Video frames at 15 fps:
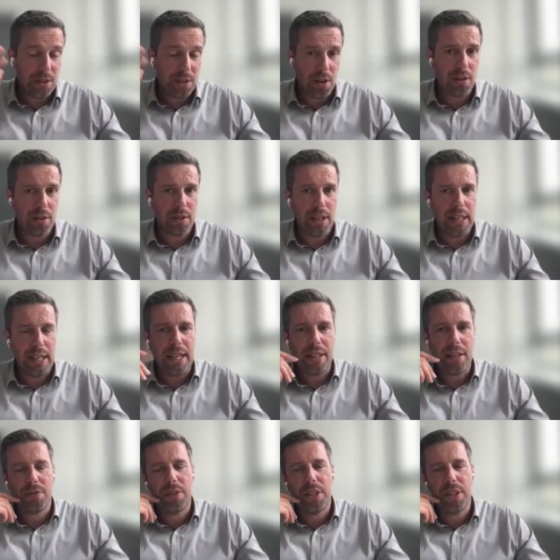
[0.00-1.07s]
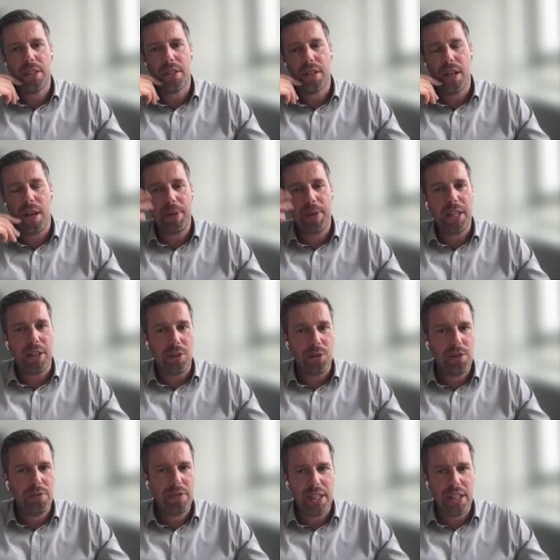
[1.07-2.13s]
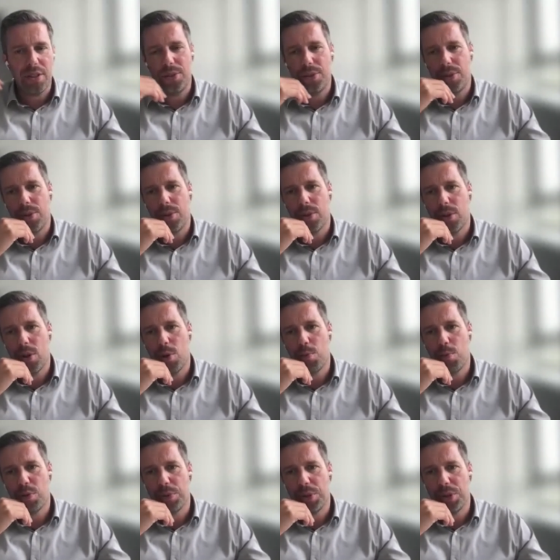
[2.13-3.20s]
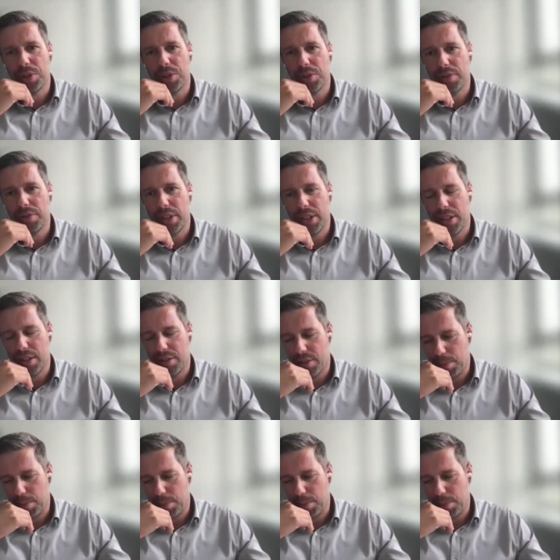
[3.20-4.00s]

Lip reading: it's along the line of this. I mean, and Ulva is also a co-promoter of the